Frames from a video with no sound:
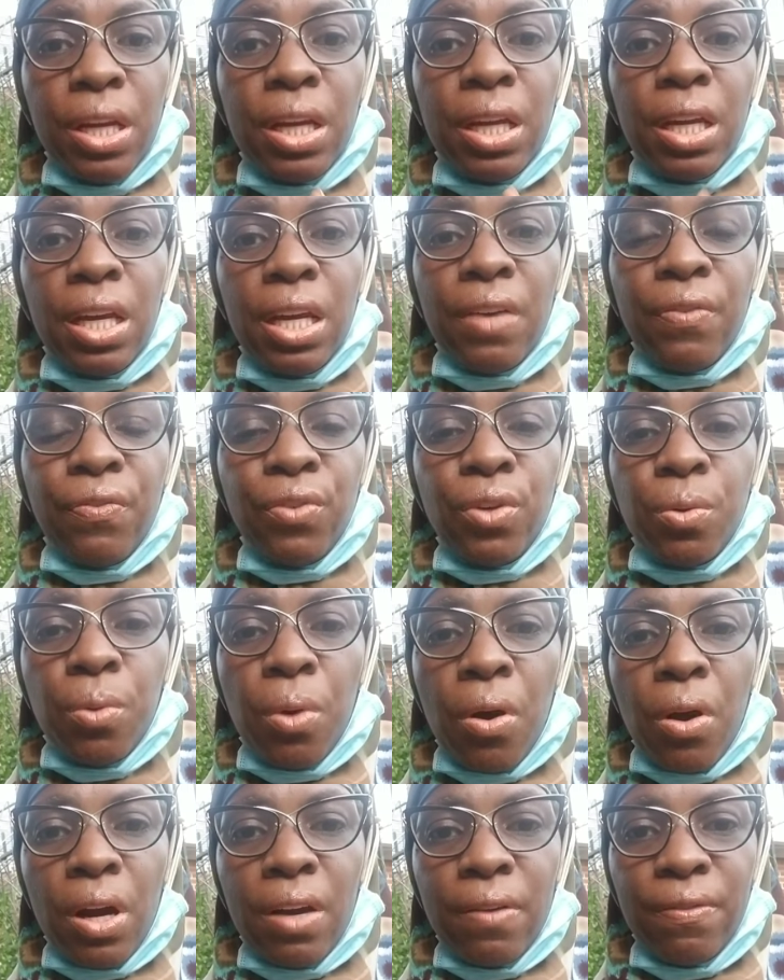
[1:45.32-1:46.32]
if you
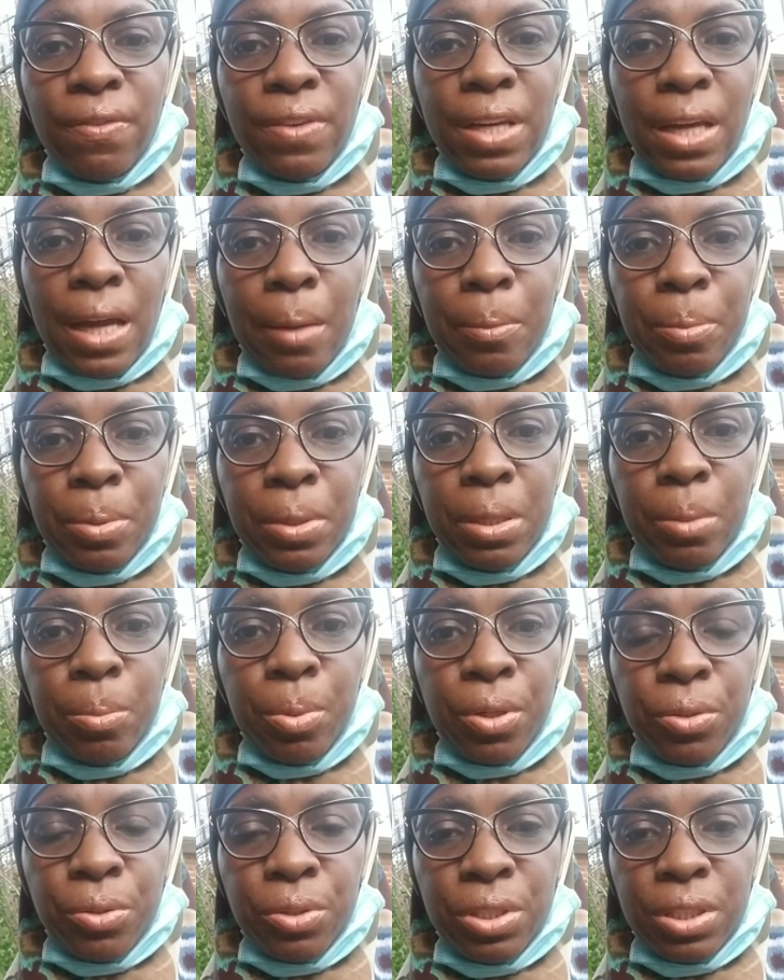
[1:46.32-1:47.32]
are a VIP
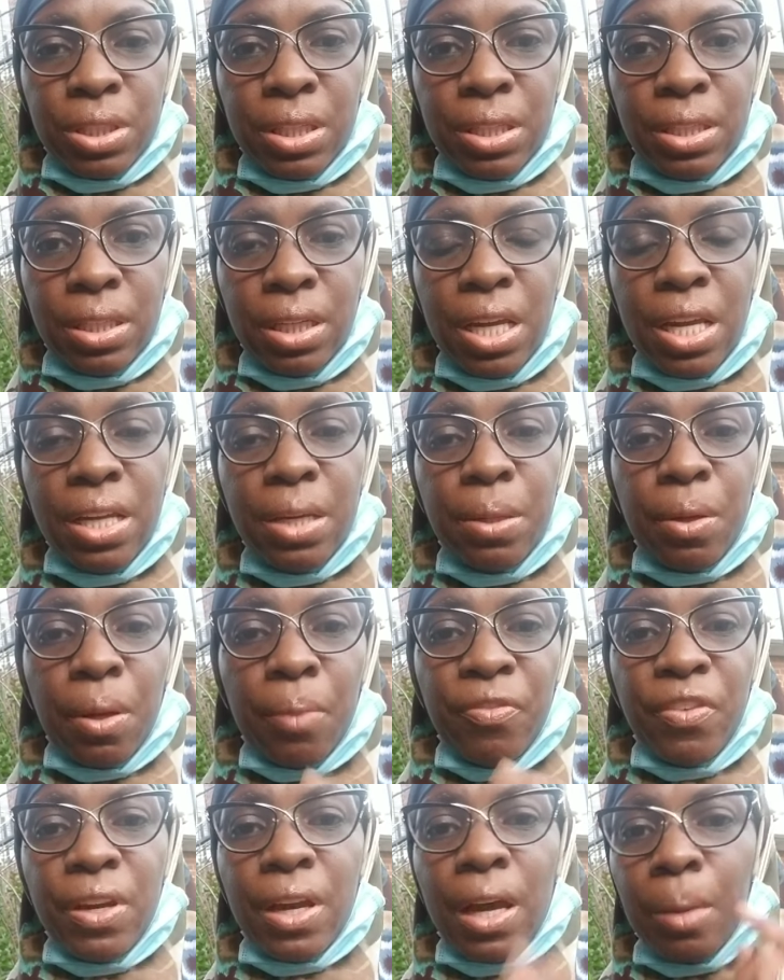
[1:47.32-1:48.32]
person, a
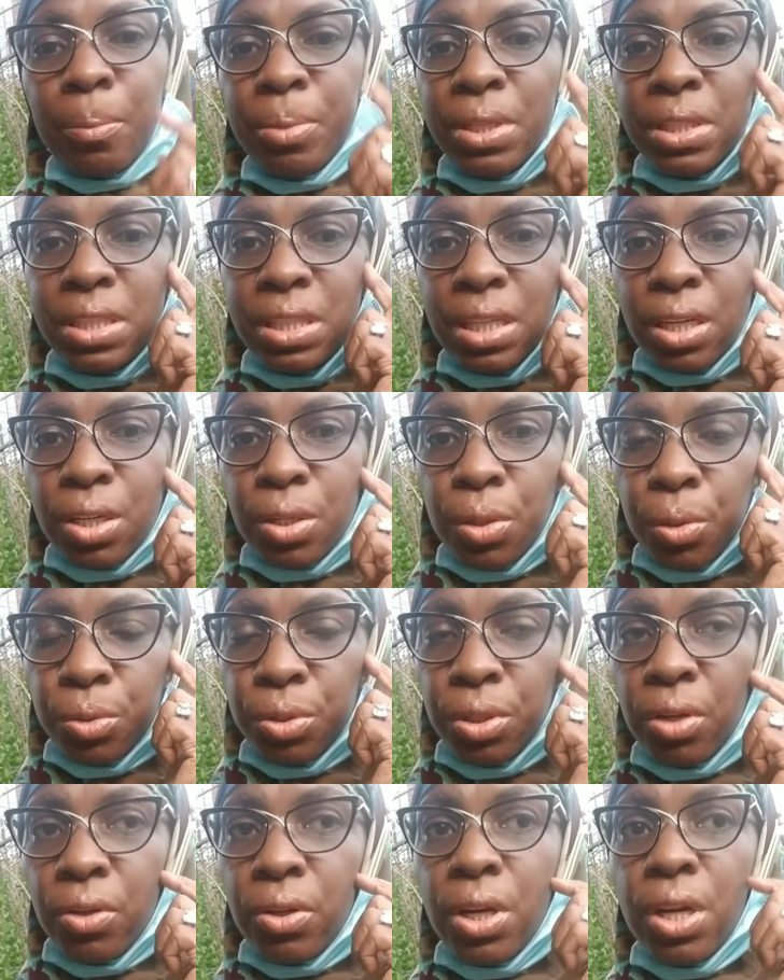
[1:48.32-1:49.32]
VIP ticket
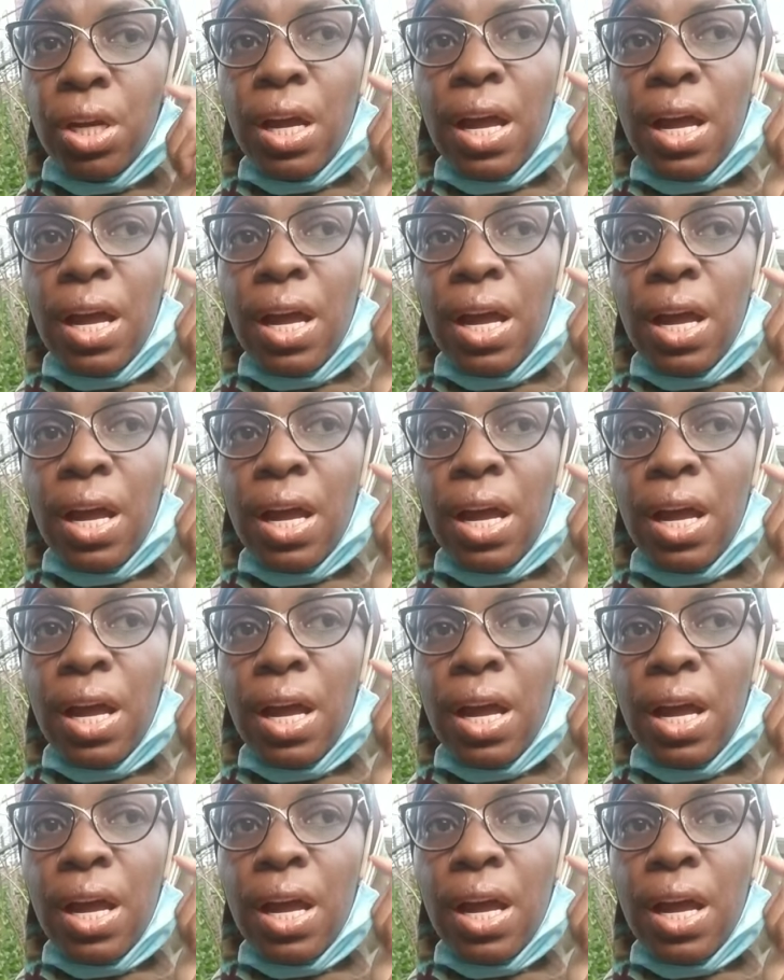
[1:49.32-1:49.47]
holder,